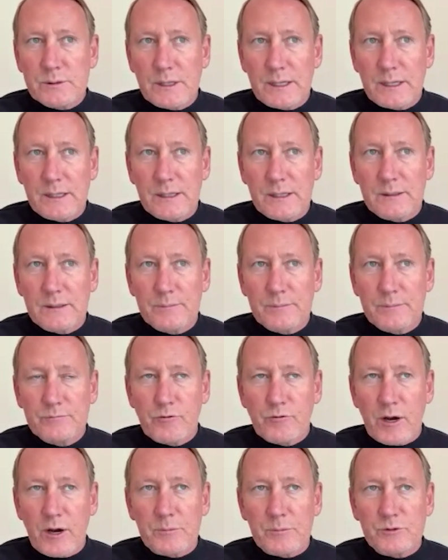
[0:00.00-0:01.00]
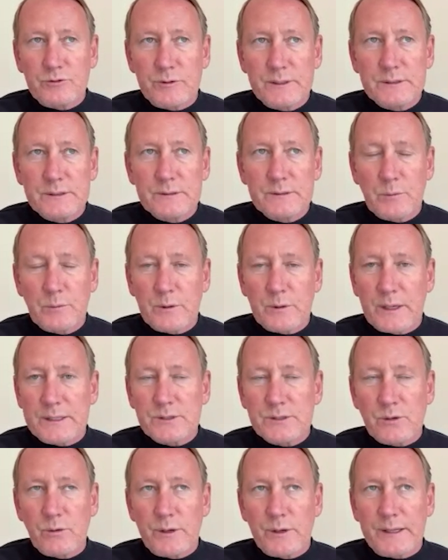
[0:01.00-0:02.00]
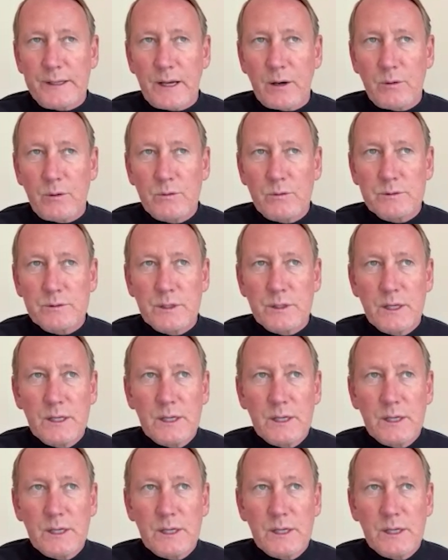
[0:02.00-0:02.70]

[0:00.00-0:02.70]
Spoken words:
Real Madrid when they score their goals.